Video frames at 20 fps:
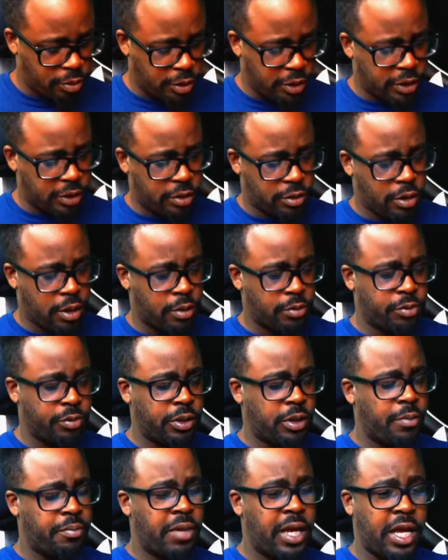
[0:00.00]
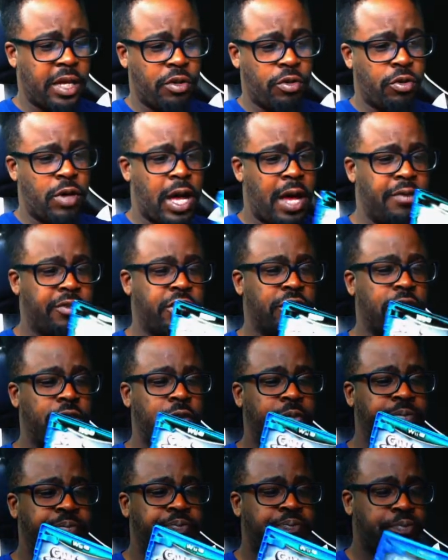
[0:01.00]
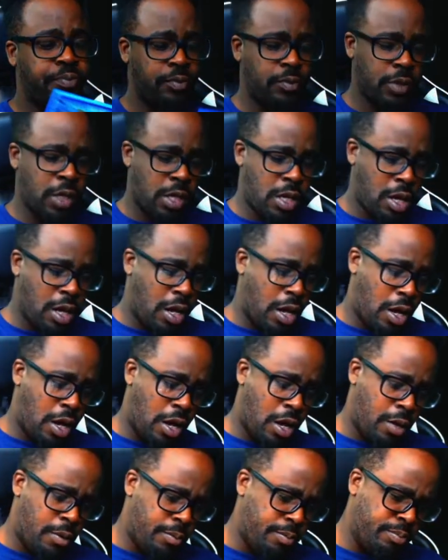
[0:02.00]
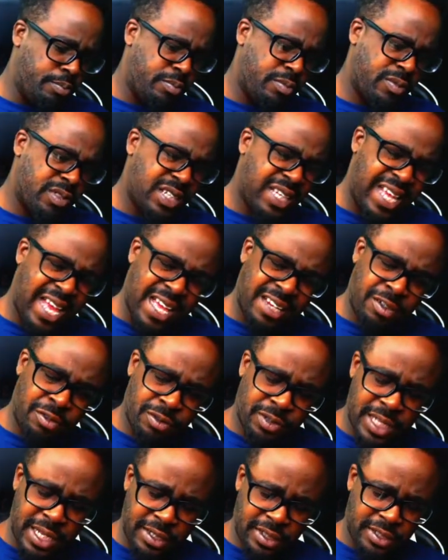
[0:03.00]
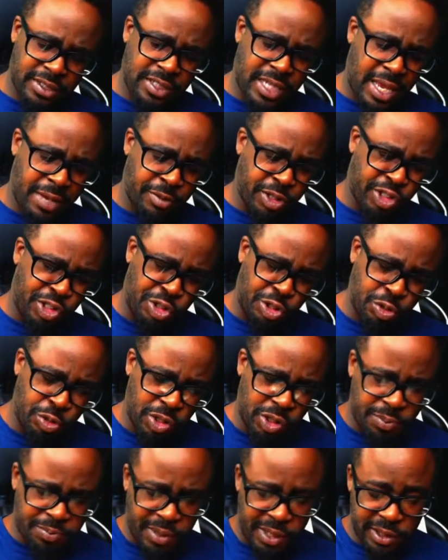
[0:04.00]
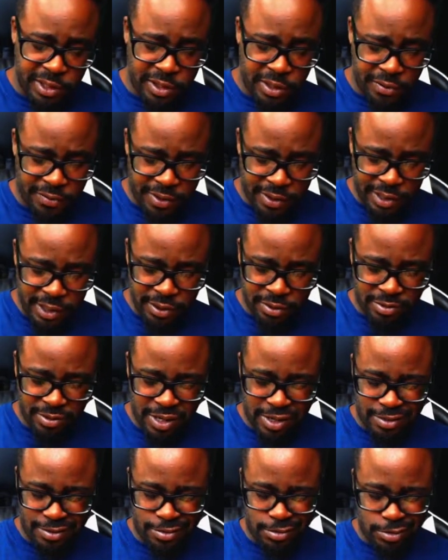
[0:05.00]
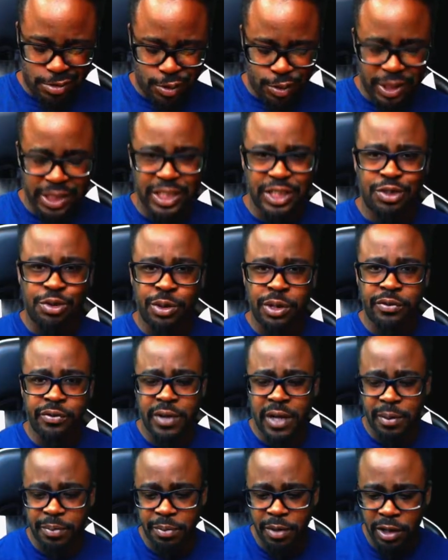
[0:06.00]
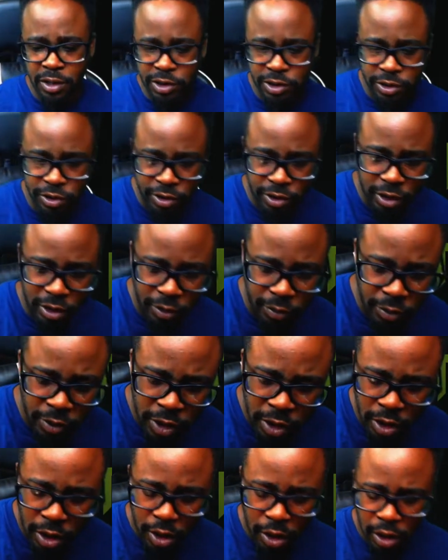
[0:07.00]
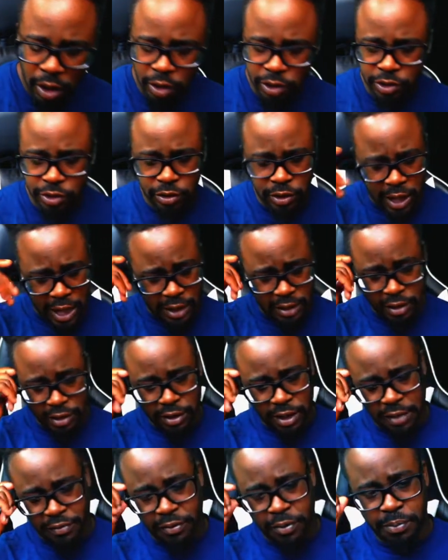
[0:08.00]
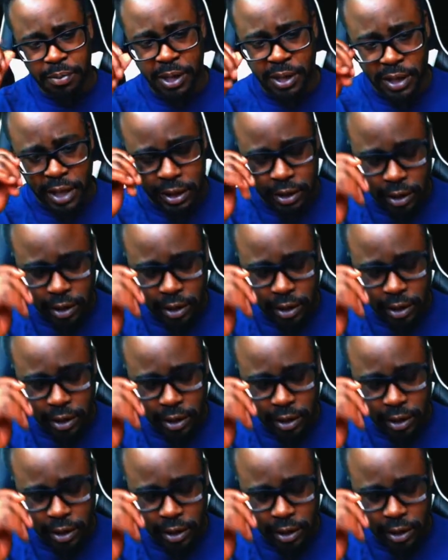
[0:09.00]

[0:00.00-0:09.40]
this comes with the manual, obviously. Um, I don't think this game is too expensive. I think it's around twenty, twenty-five bucks or so. Uh, so you guys can definitely pick that